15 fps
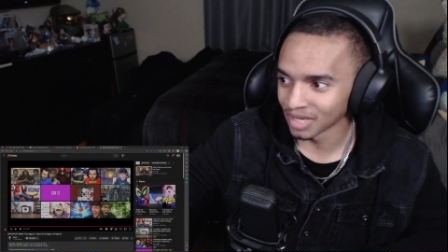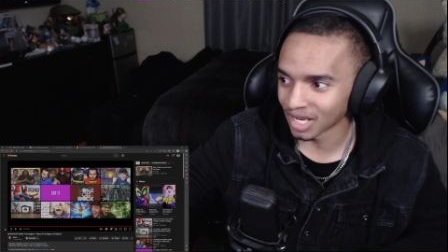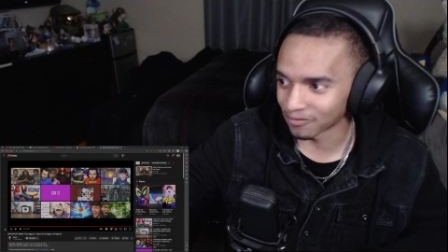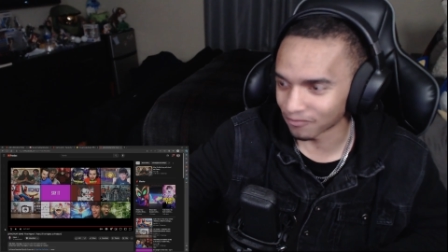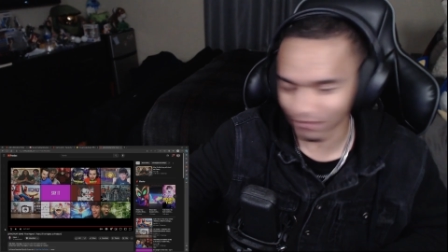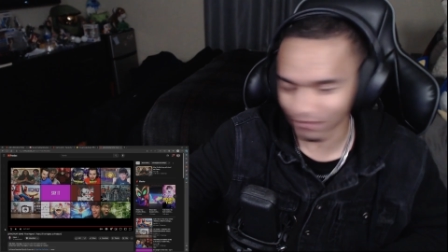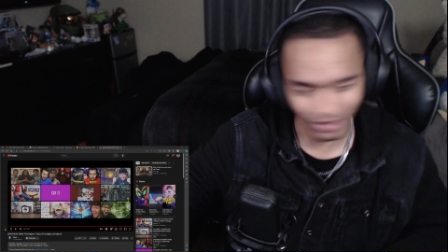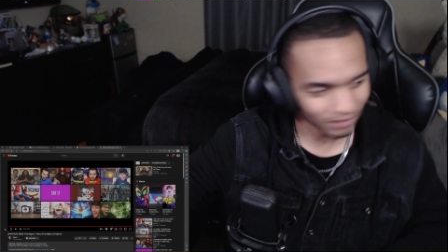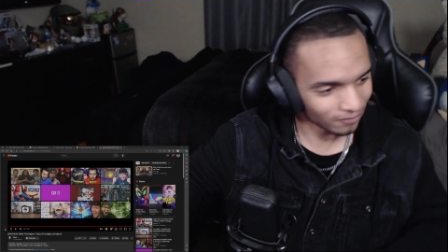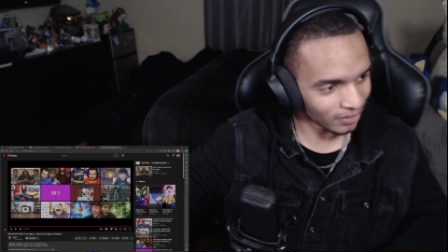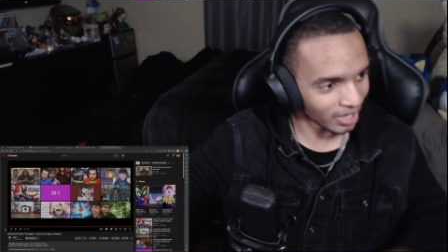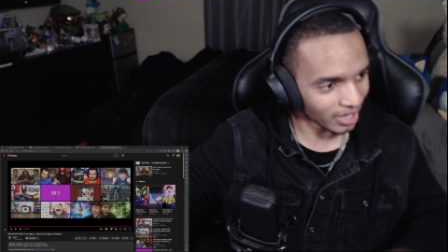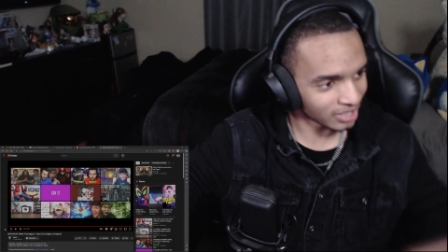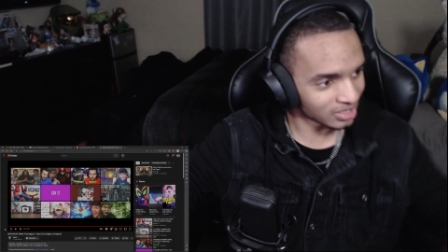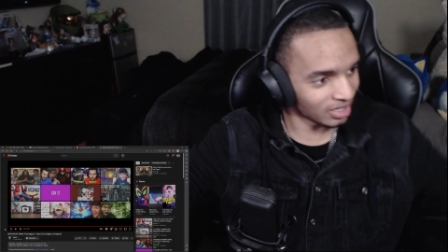And fun
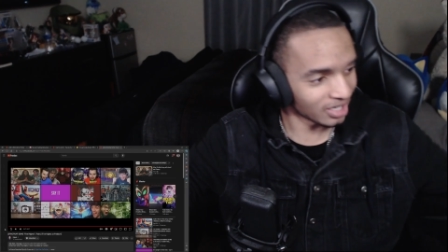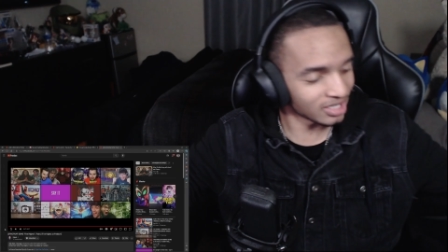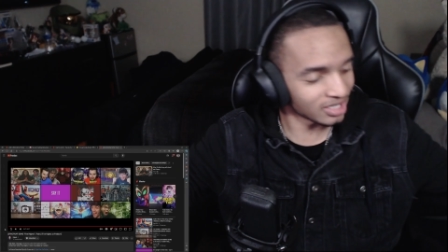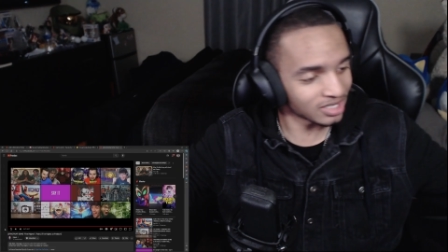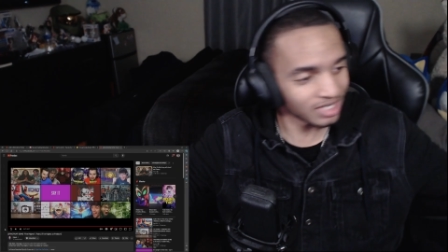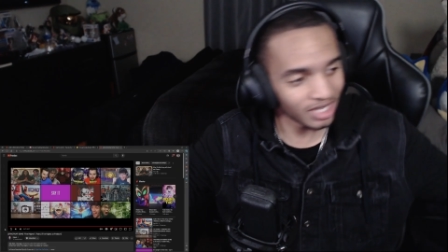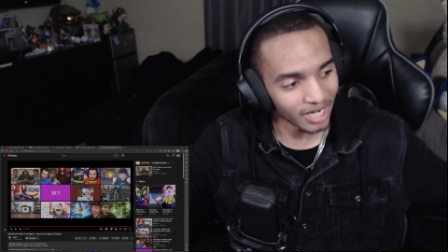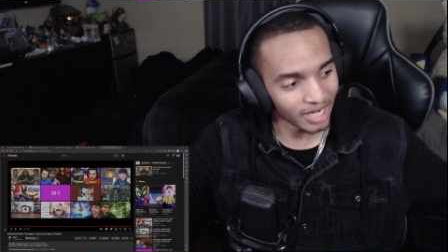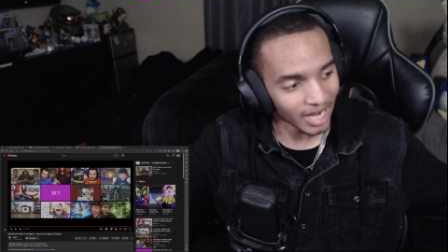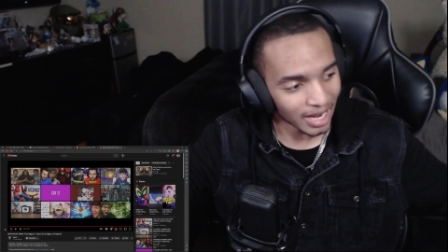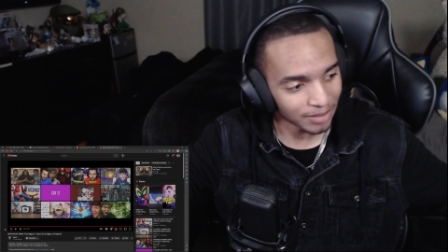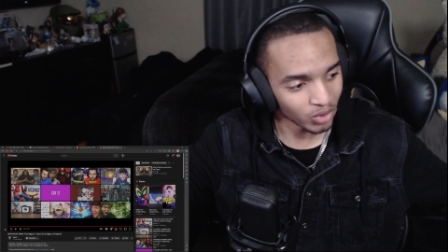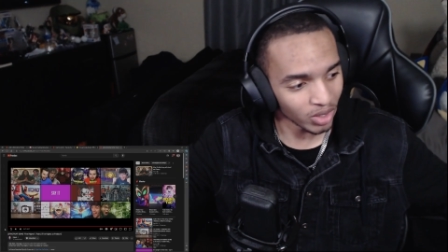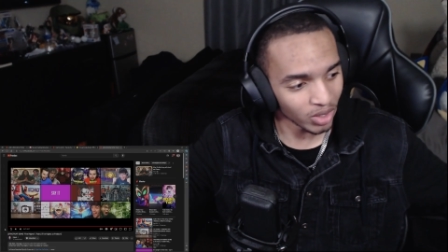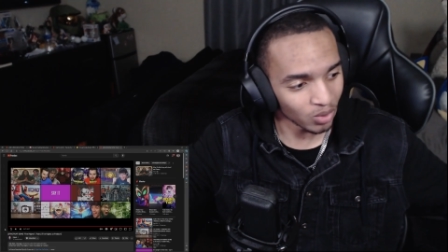fact, like I said,
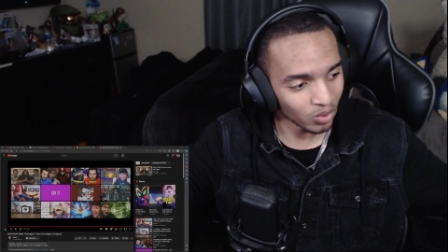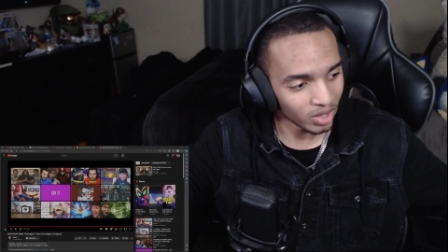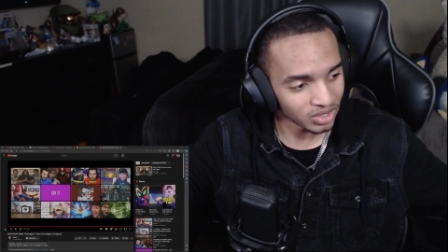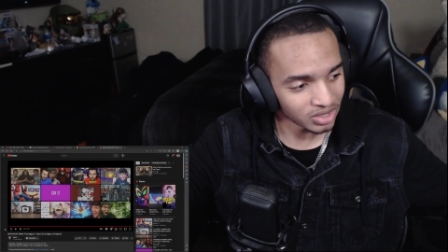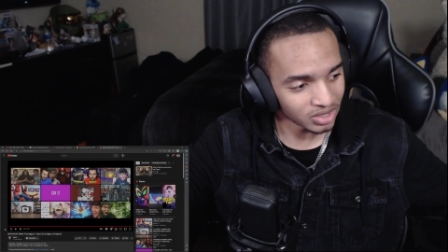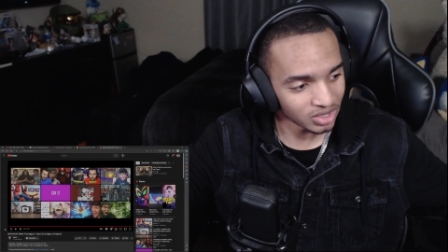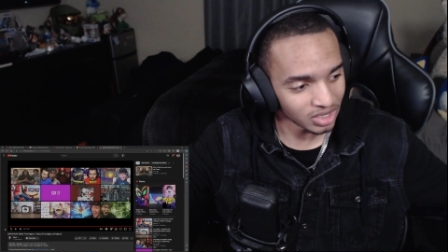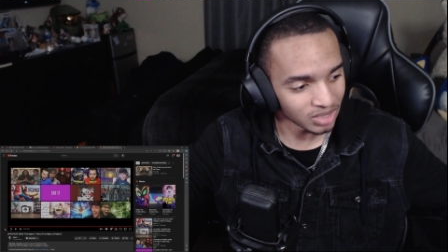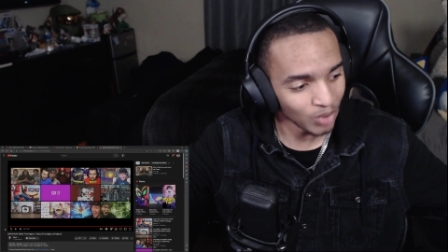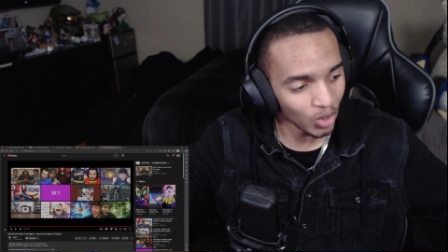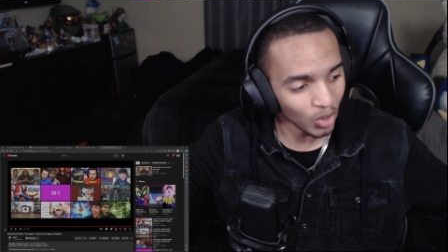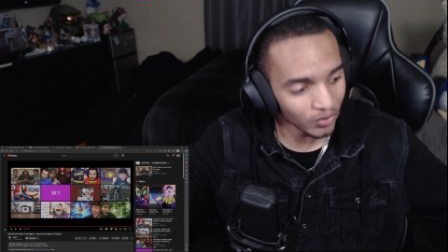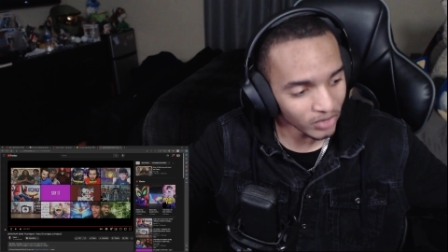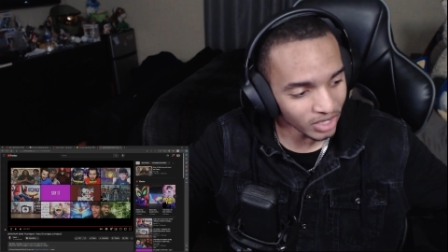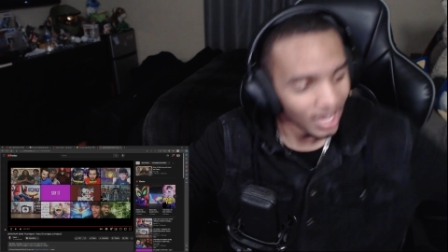after I watched this
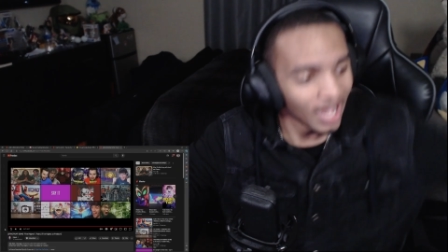movie,